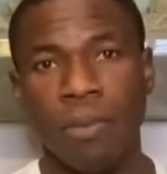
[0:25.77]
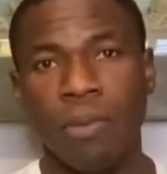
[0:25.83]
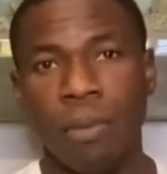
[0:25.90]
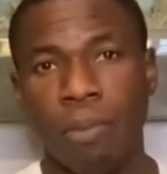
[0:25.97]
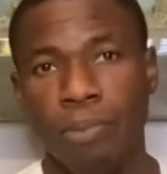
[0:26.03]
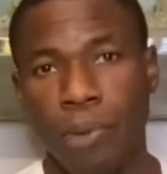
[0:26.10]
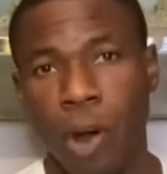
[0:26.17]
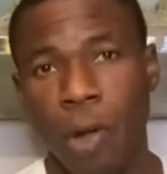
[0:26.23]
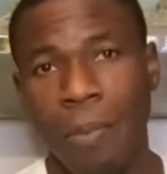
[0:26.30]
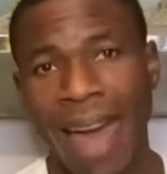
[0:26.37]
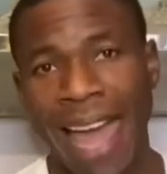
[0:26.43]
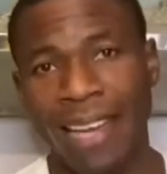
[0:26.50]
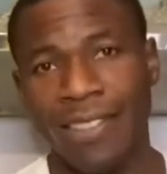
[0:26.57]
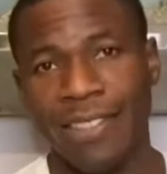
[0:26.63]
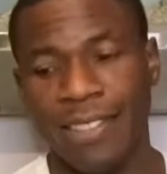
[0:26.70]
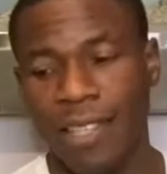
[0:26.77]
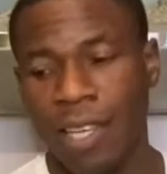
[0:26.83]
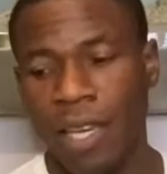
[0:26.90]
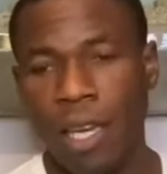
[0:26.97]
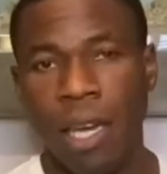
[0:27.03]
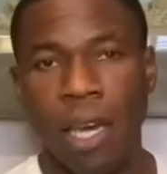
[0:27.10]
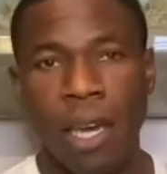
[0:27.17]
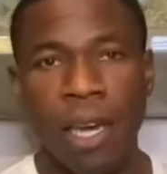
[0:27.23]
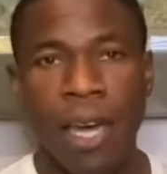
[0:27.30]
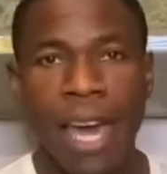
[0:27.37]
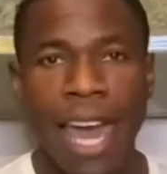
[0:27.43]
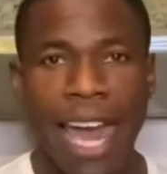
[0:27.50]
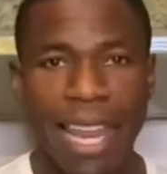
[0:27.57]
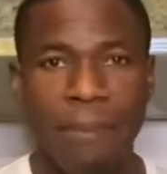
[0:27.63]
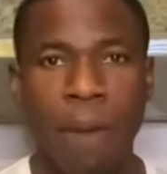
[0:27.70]
Pro Max.
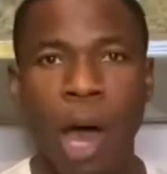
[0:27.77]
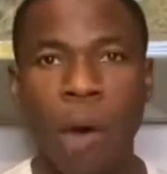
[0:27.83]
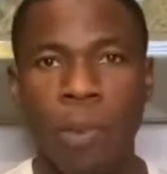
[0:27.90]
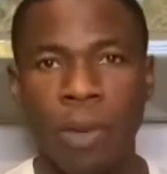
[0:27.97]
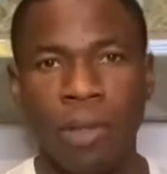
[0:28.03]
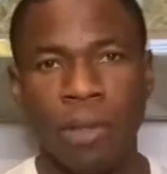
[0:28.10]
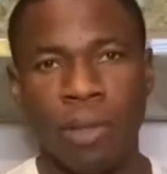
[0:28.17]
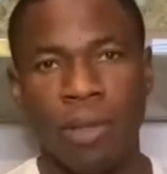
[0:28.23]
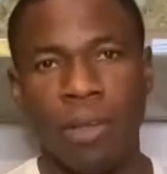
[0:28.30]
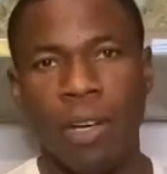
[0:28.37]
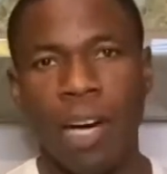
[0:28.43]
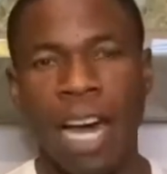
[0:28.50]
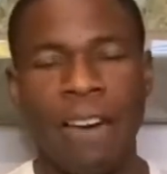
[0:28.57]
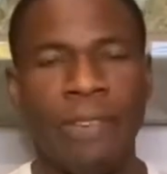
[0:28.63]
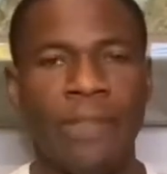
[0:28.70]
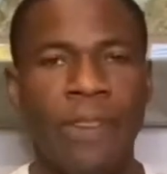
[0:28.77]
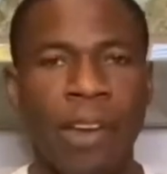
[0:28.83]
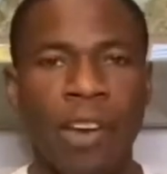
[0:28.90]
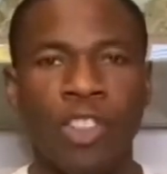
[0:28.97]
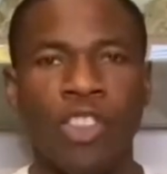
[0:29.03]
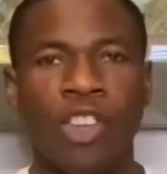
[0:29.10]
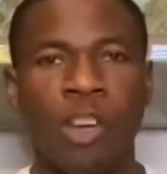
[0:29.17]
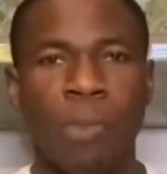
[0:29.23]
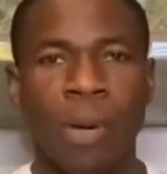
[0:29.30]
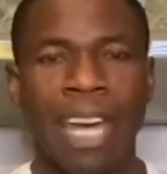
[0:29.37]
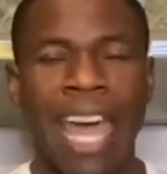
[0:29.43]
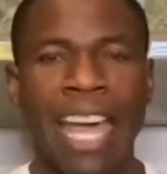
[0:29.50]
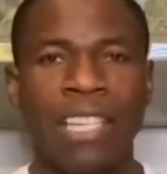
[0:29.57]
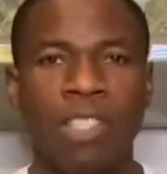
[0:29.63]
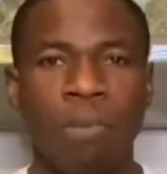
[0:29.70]
At the moment, I have a very durable
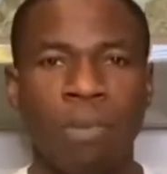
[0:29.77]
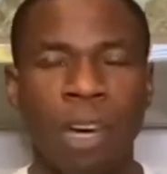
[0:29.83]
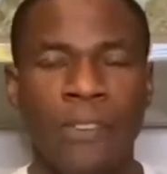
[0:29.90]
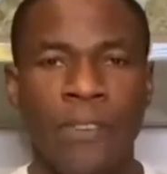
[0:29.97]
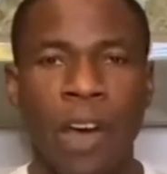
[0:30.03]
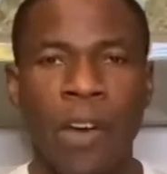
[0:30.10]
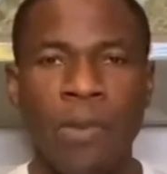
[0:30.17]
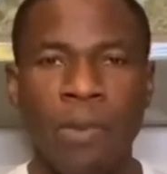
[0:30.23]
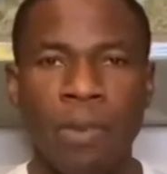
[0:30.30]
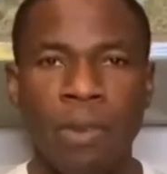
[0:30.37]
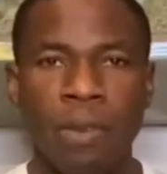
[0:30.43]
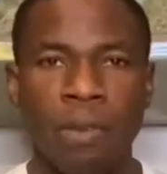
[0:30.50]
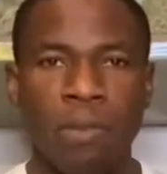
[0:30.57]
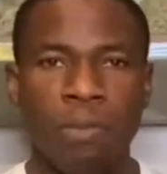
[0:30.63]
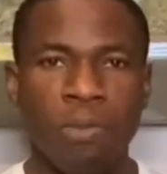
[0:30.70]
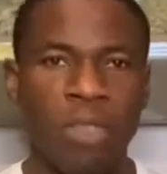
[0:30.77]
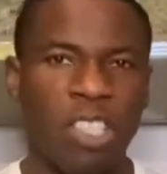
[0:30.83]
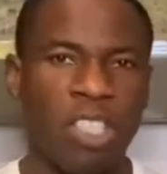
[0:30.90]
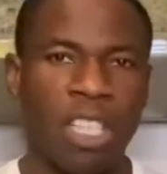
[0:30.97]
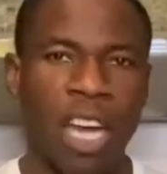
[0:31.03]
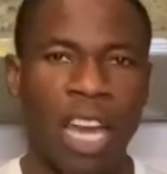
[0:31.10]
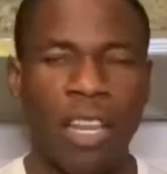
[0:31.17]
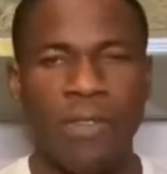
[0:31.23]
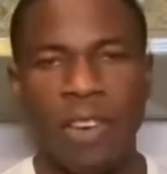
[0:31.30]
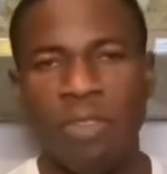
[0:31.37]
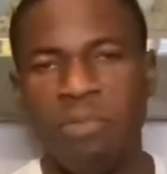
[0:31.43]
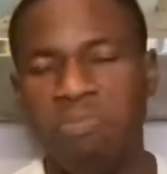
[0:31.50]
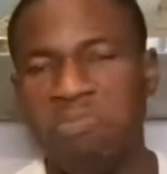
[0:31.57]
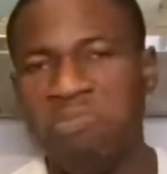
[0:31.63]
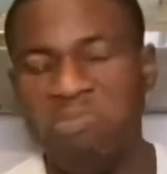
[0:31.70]
case on my phone, which is kind
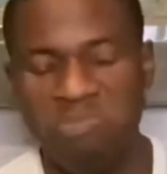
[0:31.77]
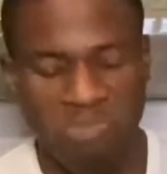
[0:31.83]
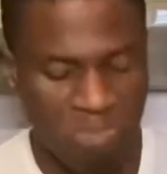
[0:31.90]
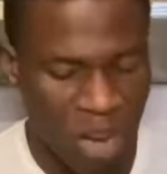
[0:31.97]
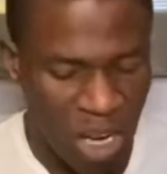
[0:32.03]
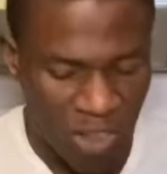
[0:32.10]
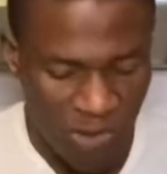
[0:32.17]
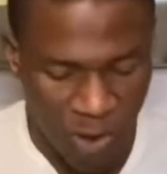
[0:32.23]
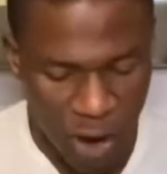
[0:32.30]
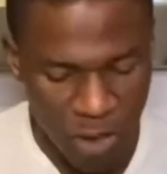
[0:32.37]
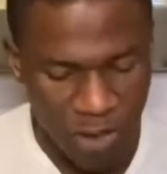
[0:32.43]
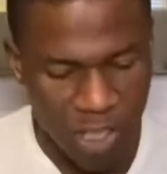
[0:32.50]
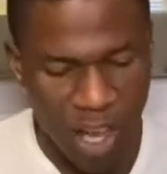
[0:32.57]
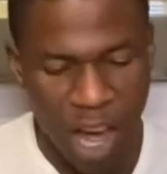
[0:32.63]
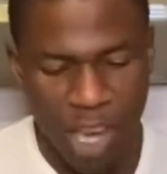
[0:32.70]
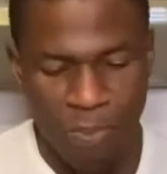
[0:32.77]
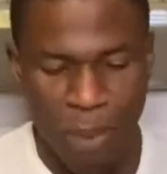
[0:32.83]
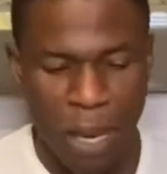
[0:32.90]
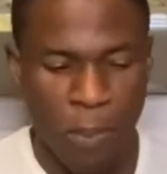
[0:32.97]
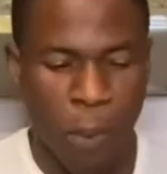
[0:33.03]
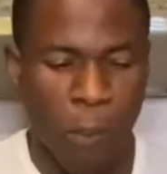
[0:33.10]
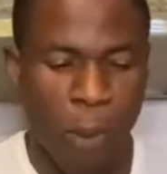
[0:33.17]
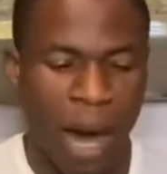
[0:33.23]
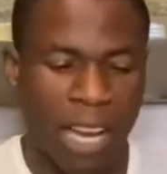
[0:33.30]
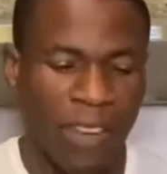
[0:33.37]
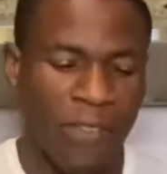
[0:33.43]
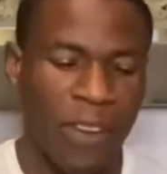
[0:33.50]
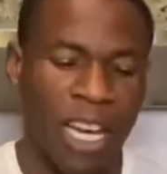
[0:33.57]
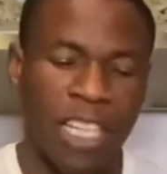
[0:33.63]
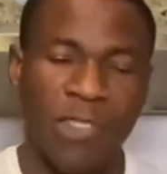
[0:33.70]
of most phones that people buy, the
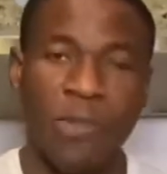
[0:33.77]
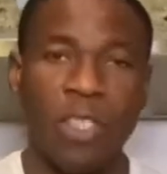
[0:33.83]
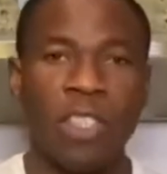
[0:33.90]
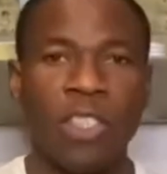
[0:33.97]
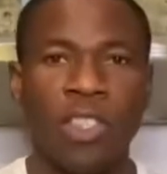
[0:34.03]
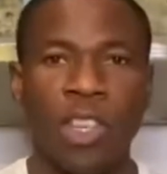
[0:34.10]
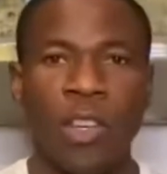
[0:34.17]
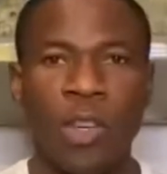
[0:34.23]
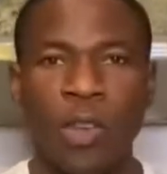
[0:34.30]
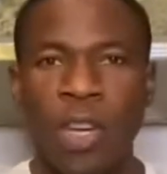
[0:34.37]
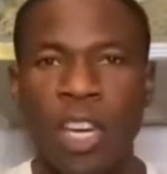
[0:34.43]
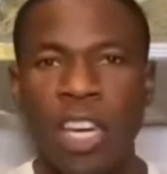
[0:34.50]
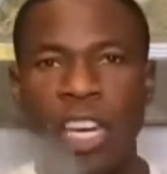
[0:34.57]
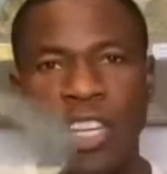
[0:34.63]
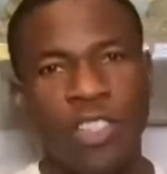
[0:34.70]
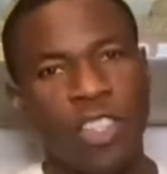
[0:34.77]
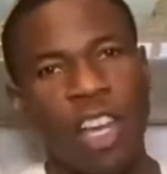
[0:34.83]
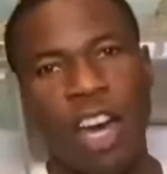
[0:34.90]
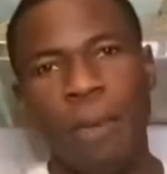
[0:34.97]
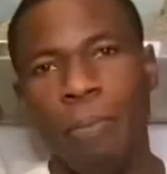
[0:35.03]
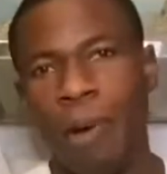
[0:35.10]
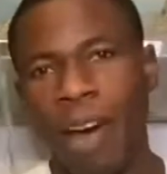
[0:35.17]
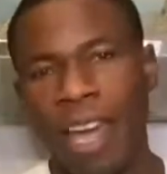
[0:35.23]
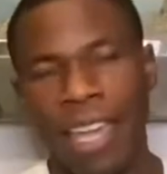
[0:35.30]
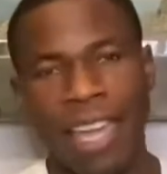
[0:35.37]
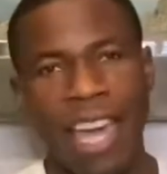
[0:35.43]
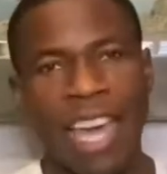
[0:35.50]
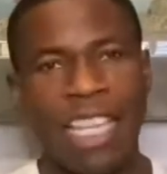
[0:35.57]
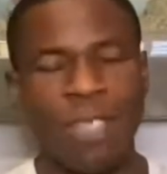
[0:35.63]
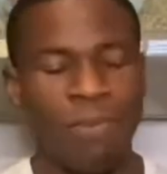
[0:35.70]
first thing you do is you go and buy a
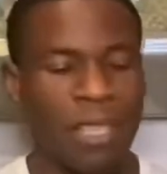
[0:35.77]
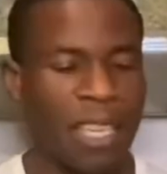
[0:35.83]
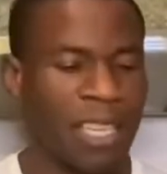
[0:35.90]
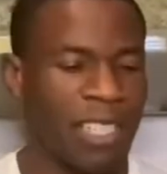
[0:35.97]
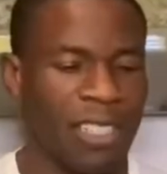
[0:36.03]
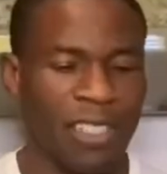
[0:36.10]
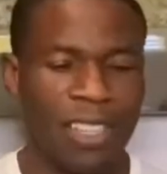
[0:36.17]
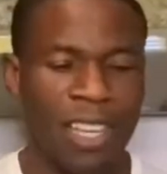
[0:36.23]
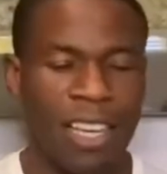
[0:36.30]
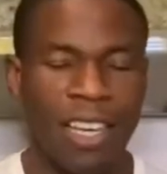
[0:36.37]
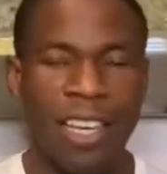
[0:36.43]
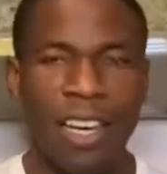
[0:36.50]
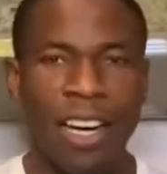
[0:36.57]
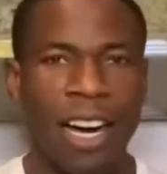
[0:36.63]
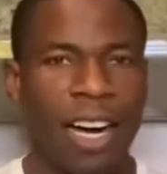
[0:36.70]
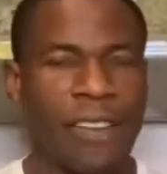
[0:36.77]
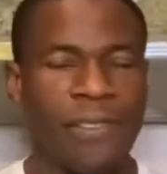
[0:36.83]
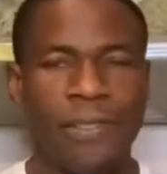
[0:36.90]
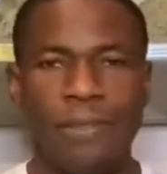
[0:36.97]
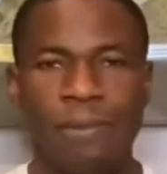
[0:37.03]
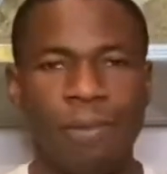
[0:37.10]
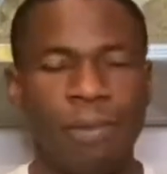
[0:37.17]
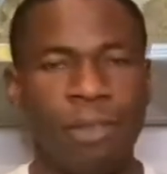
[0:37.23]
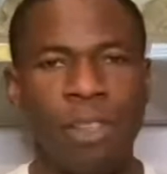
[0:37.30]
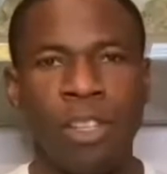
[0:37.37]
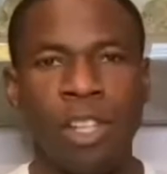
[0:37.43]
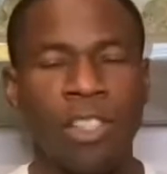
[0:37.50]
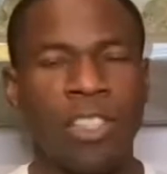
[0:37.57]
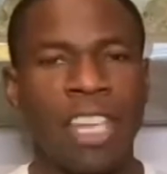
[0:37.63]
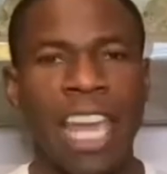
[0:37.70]
case, because I've
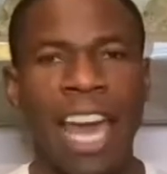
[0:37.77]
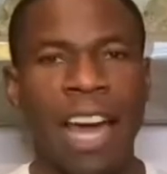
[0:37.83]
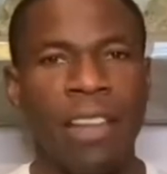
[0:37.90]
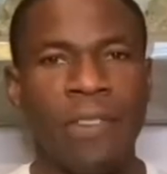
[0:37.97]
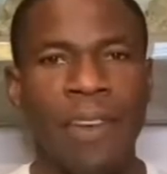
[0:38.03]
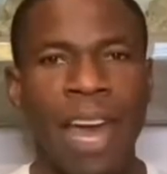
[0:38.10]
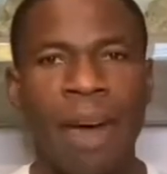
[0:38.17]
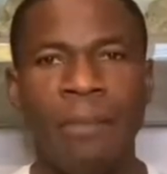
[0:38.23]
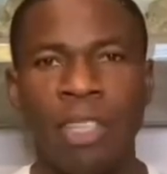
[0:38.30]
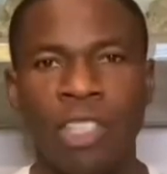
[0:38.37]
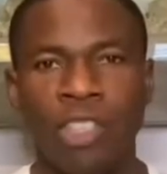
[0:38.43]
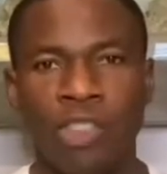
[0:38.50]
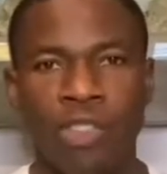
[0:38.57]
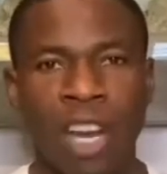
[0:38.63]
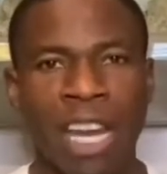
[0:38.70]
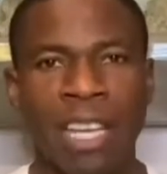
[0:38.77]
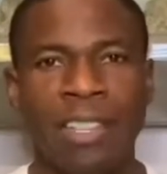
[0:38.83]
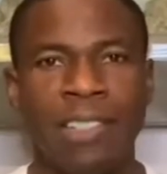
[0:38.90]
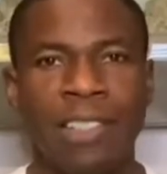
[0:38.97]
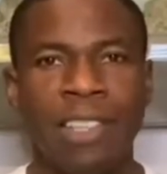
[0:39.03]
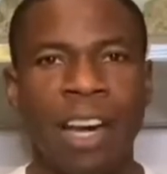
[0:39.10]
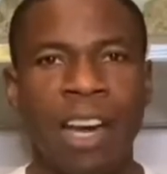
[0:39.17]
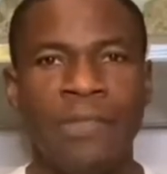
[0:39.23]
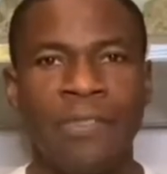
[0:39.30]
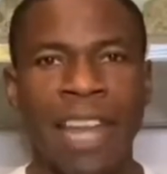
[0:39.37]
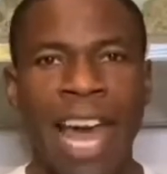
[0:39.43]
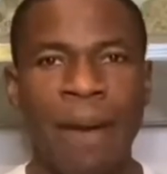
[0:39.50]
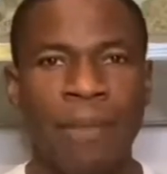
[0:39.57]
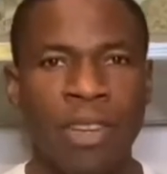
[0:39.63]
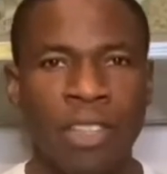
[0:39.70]
lost count of how many screens I've
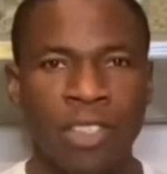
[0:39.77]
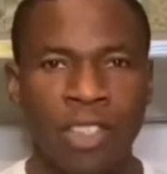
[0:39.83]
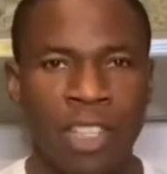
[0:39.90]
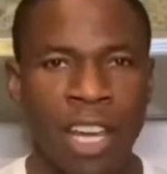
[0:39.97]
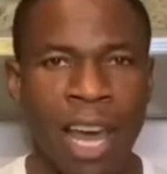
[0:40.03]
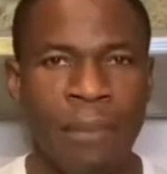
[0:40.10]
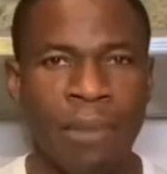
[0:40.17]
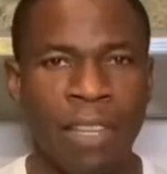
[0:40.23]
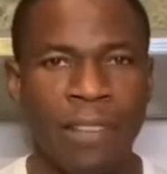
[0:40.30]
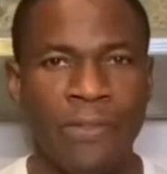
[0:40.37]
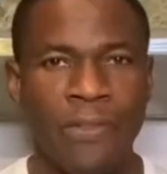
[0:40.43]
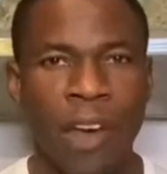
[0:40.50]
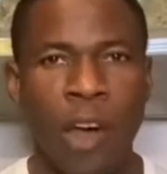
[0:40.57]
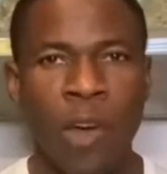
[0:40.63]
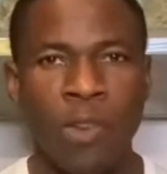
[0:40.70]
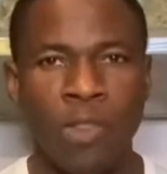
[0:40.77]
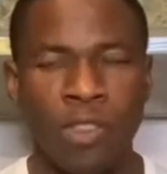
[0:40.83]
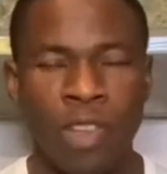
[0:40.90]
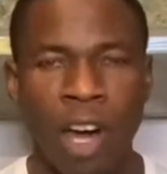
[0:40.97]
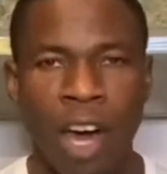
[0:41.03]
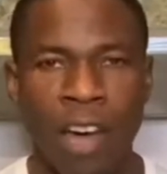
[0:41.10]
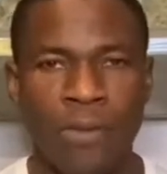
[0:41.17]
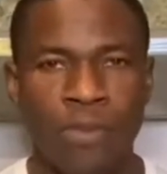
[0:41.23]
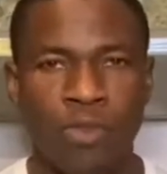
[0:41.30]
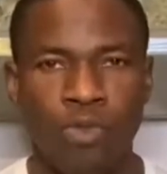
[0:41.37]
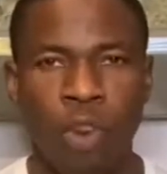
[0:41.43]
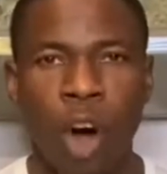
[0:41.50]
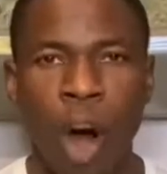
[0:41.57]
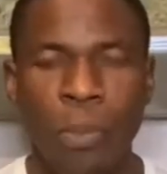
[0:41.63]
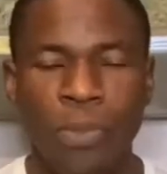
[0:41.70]
damaged and how many phones that I've
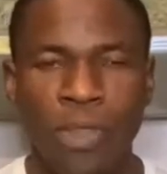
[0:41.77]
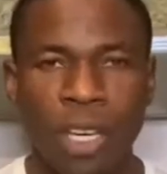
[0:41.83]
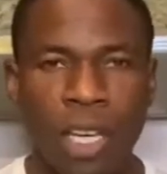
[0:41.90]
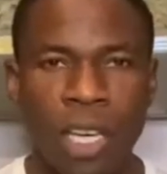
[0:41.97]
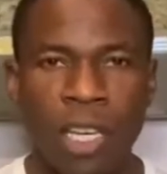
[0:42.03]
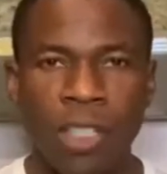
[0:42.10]
dropped.